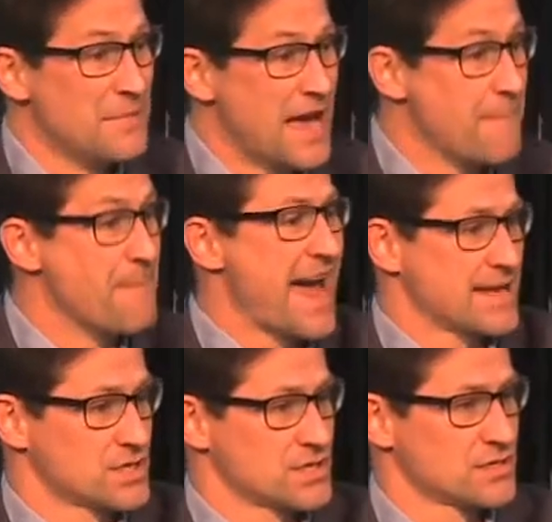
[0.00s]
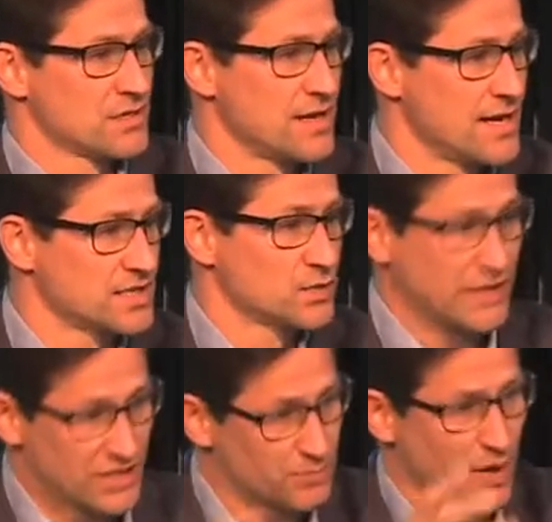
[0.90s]
a match, a
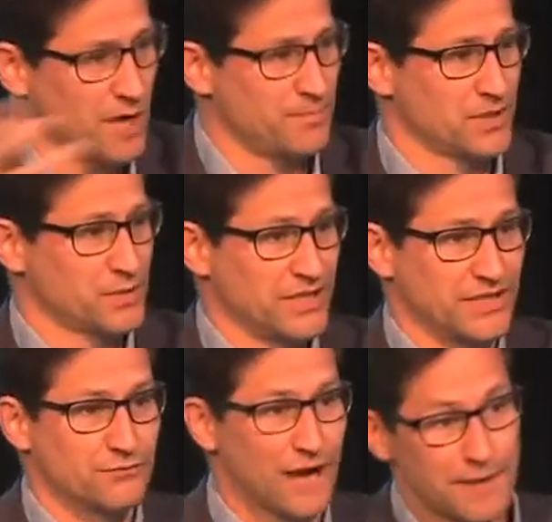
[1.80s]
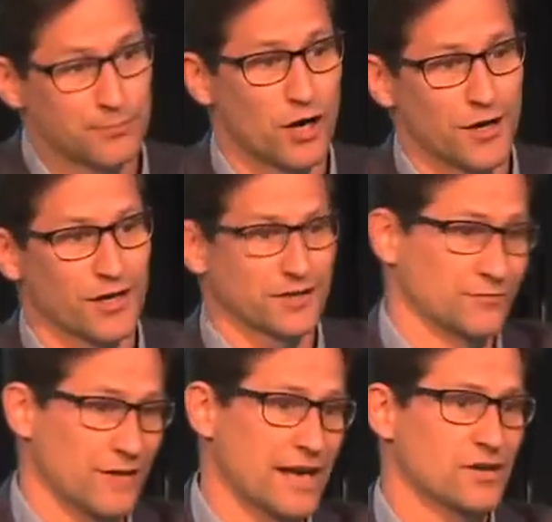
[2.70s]
sweet spot between the right product,
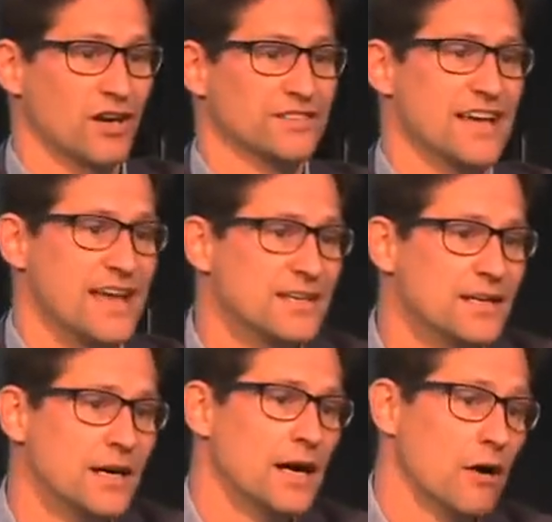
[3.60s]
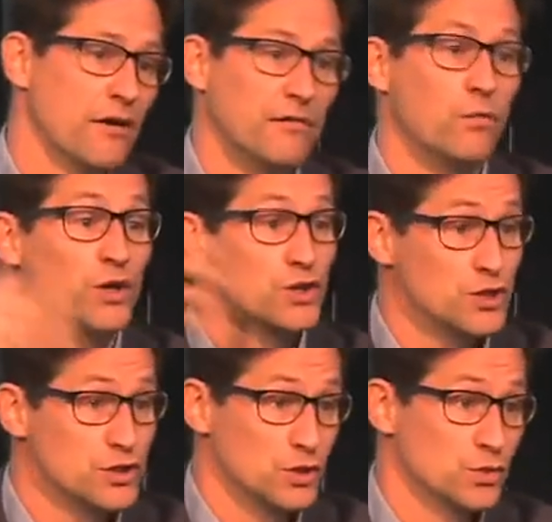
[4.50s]
the right content. However, what do
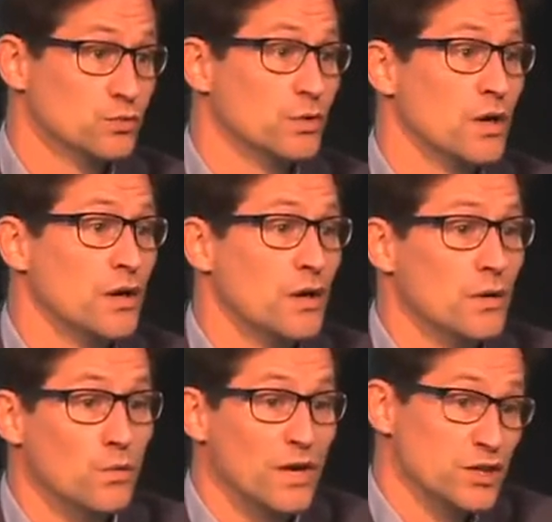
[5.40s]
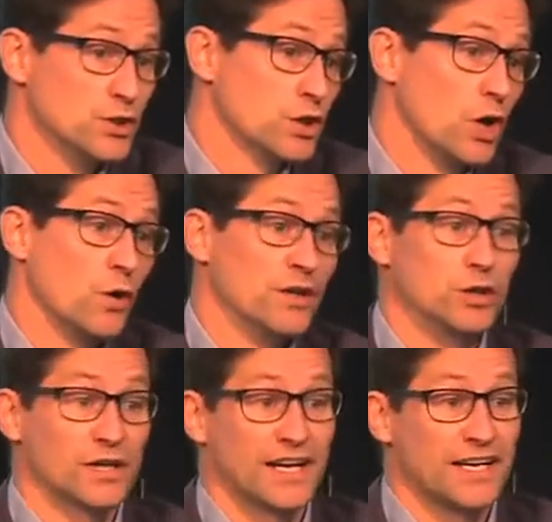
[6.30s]
you do when you go and
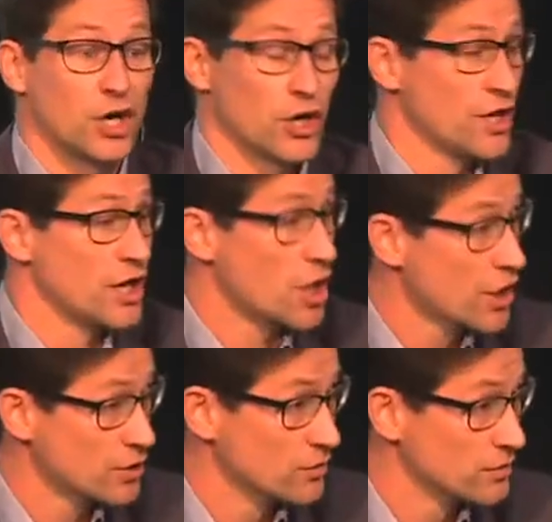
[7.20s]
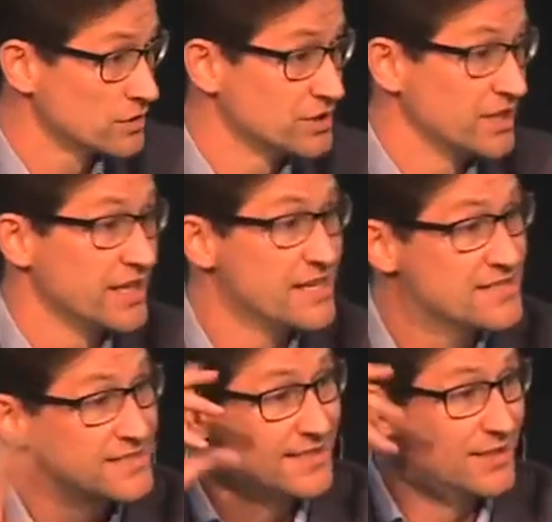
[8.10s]
look at an article? Because there
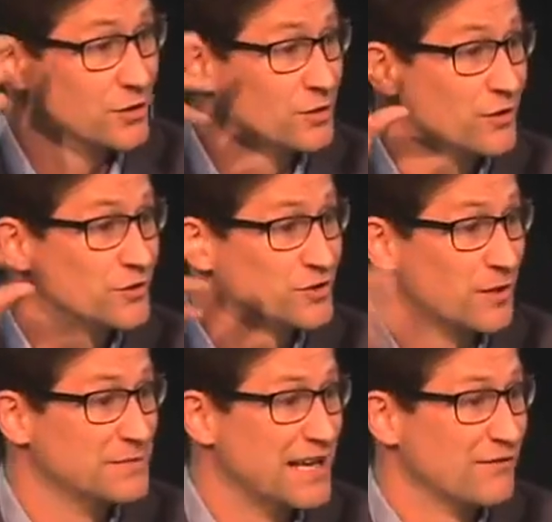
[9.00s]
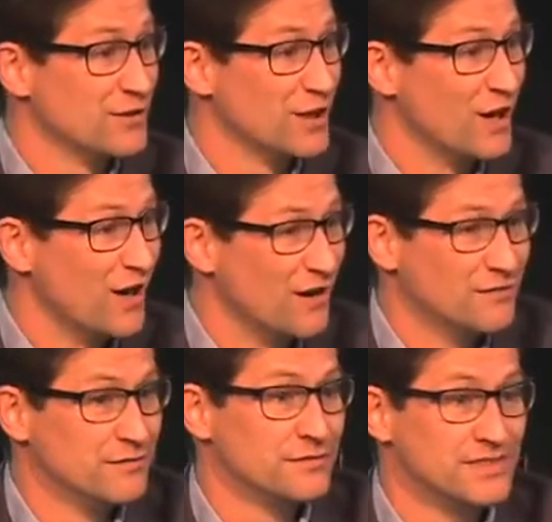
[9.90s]
is still some level
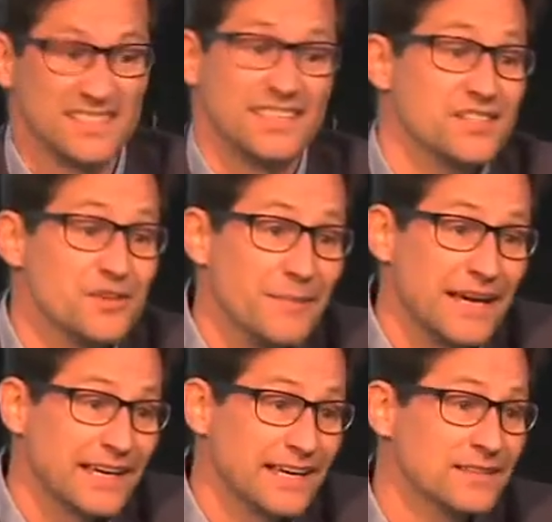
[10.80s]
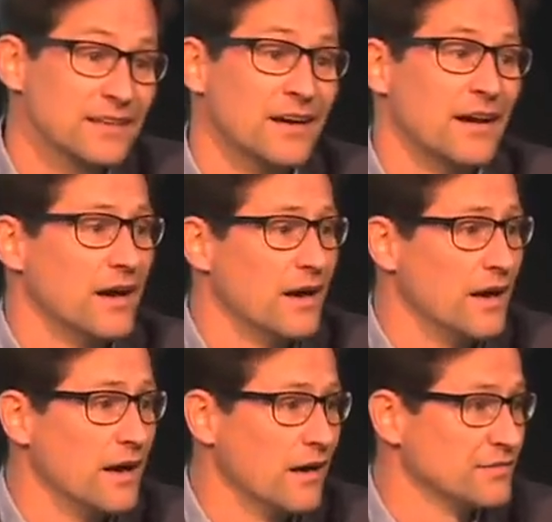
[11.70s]
of decision making
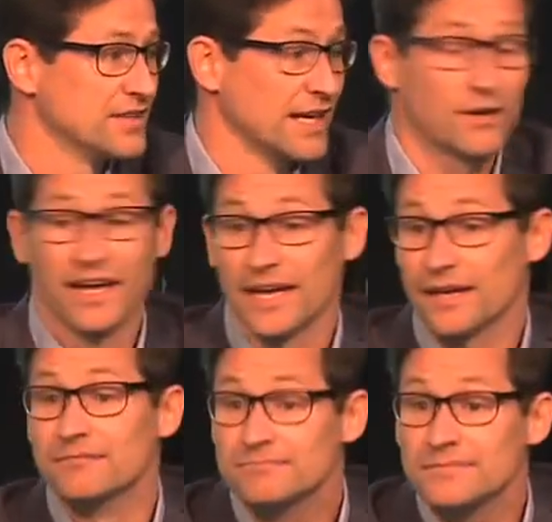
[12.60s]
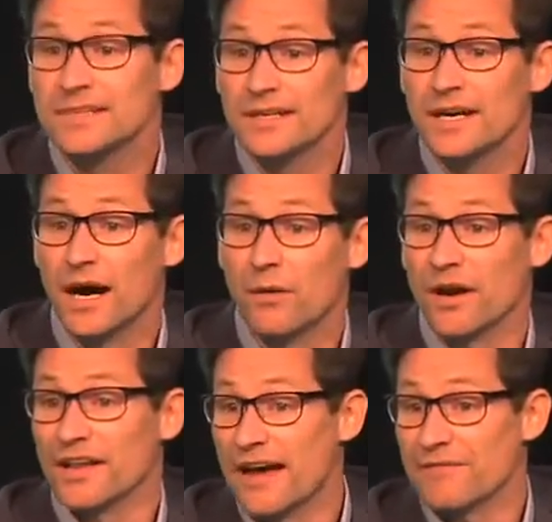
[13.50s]
of saying, okay, I
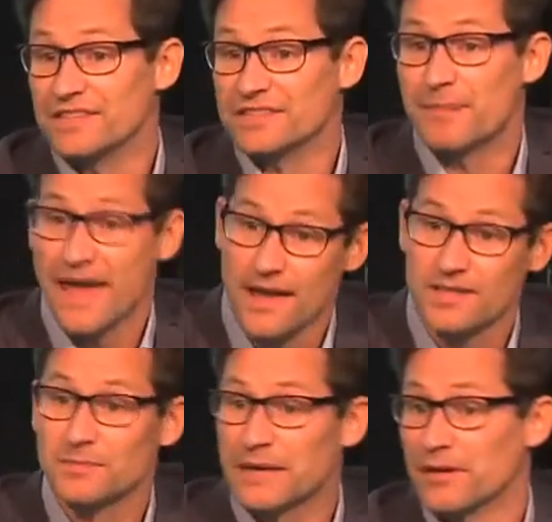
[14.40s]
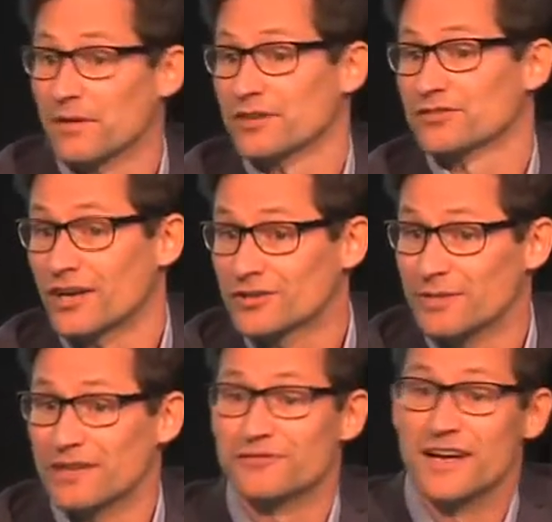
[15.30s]
want to have these pants, maybe I want to talk to
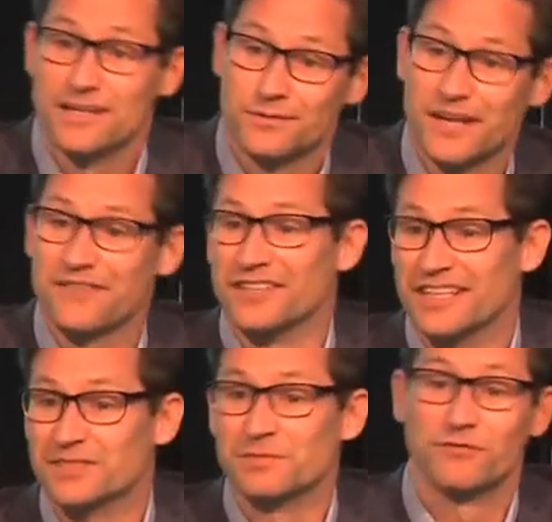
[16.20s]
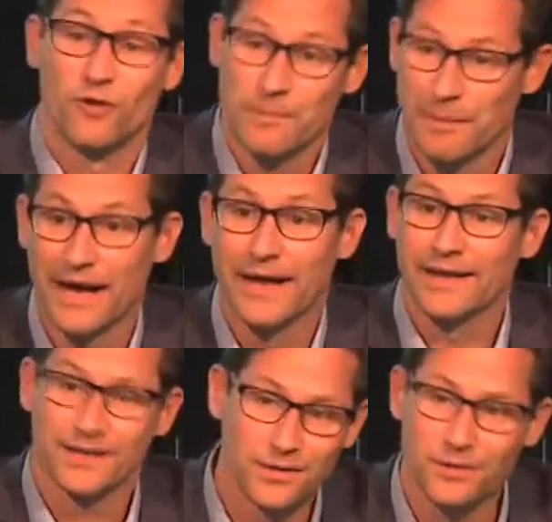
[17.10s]
my friend or whatever it is before I buy
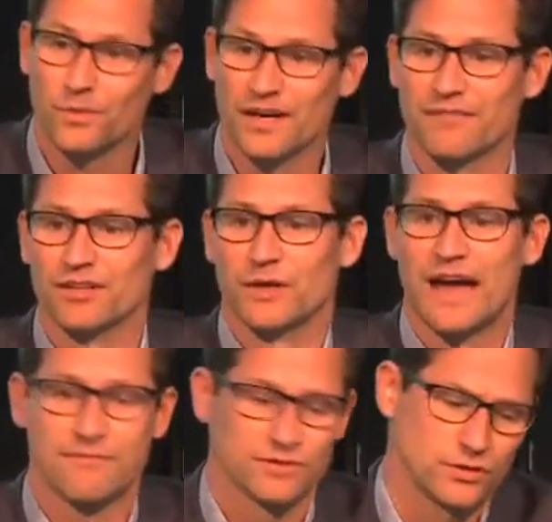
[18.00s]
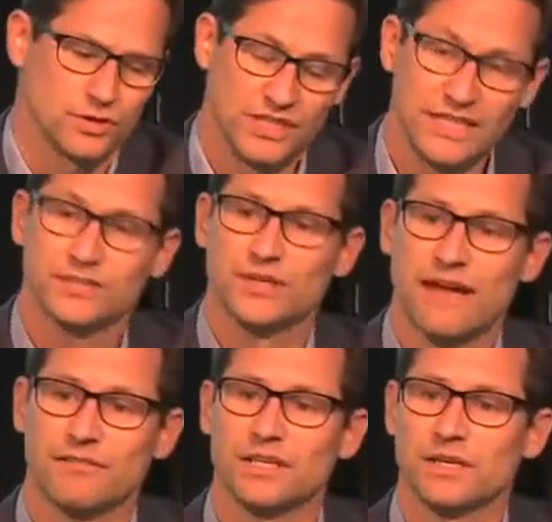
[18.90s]
it or whatever you have. So you need to
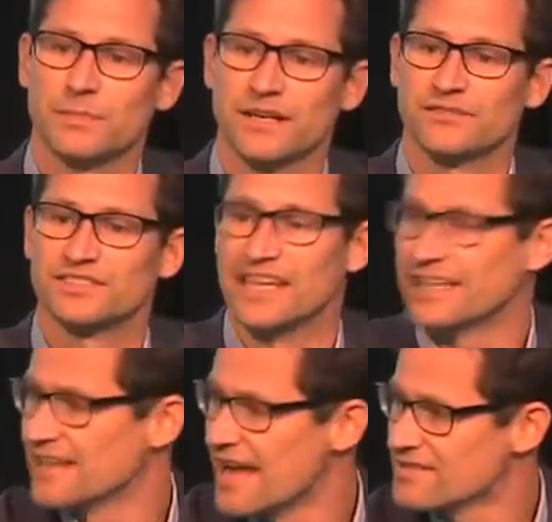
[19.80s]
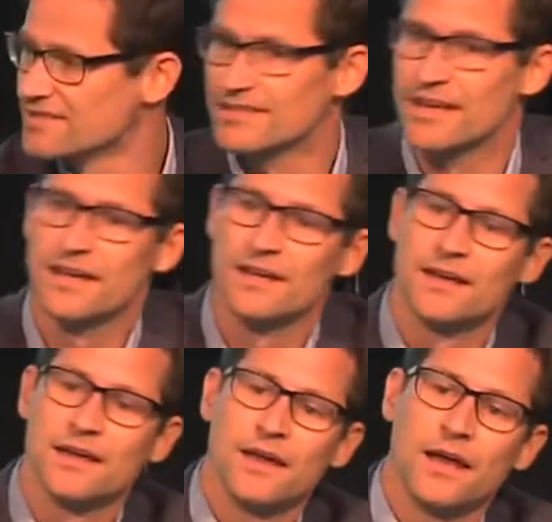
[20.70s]
have a little bit of stickiness.
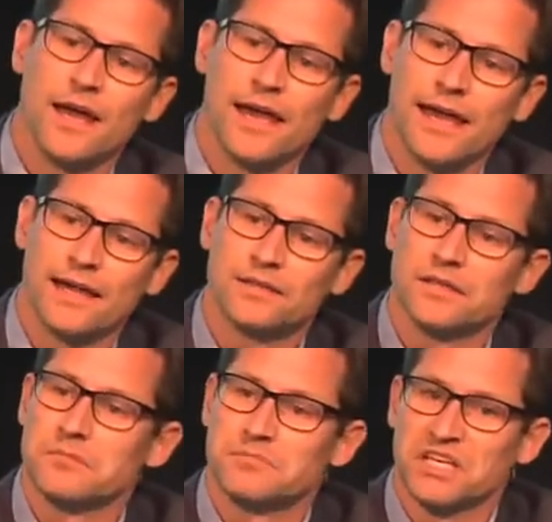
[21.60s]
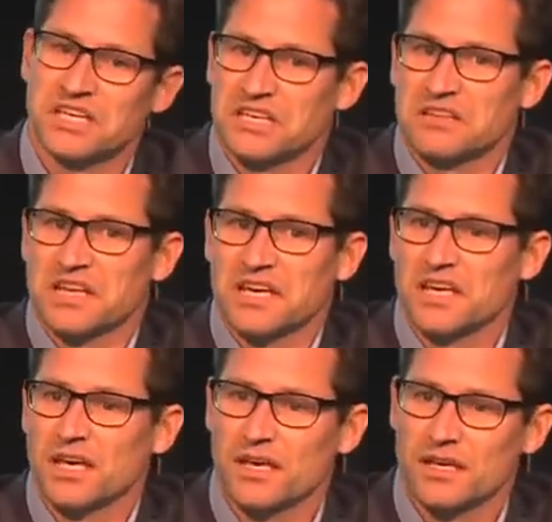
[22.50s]
And the key thing
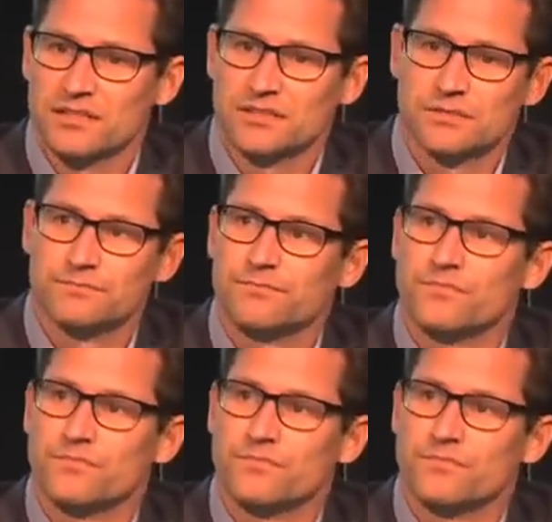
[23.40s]
here is